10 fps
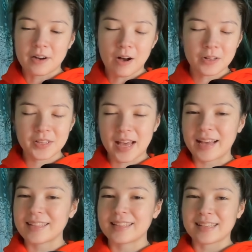All of
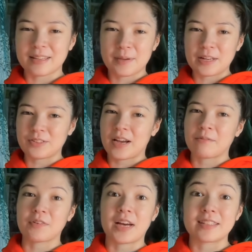that is on the Patreon.
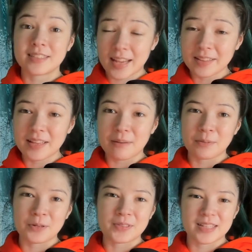We've got daily
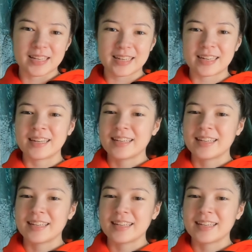uploads there.